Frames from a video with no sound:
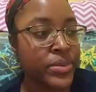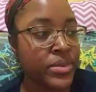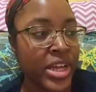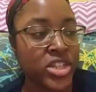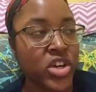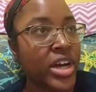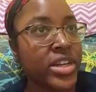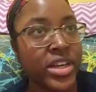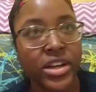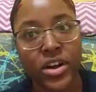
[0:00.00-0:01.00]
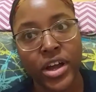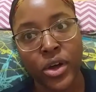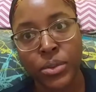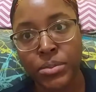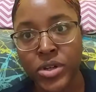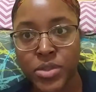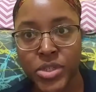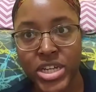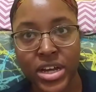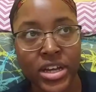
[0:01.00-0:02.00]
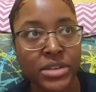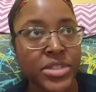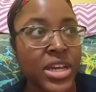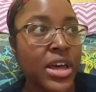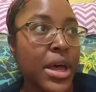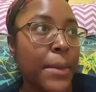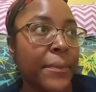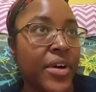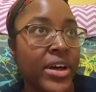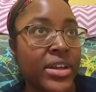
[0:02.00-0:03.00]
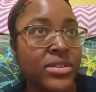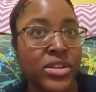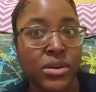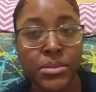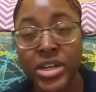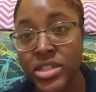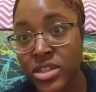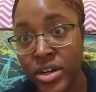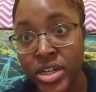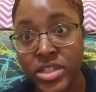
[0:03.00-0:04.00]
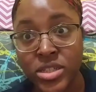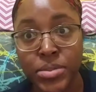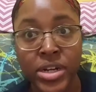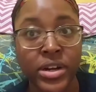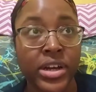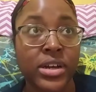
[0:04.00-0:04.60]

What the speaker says: they tried to get her help multiple times, but, money started disappearing.